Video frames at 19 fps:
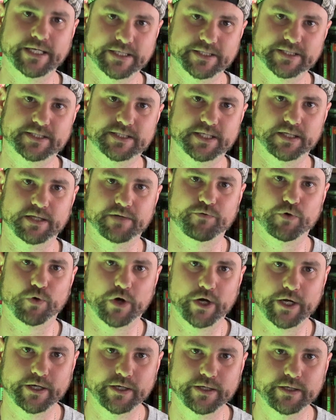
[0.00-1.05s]
in its
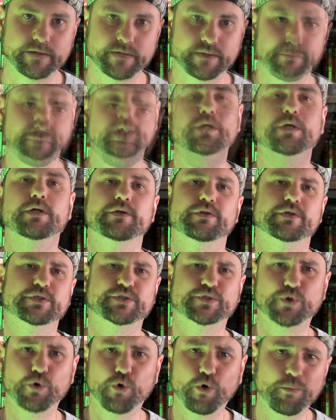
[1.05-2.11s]
delivery. The
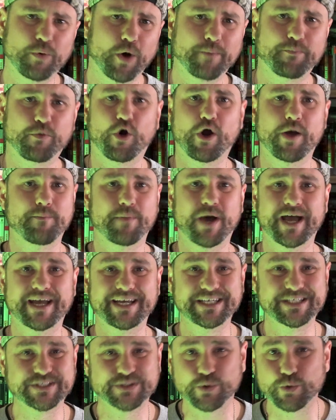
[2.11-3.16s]
score by Brian
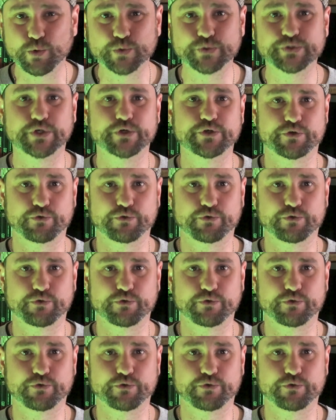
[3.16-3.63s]
May is also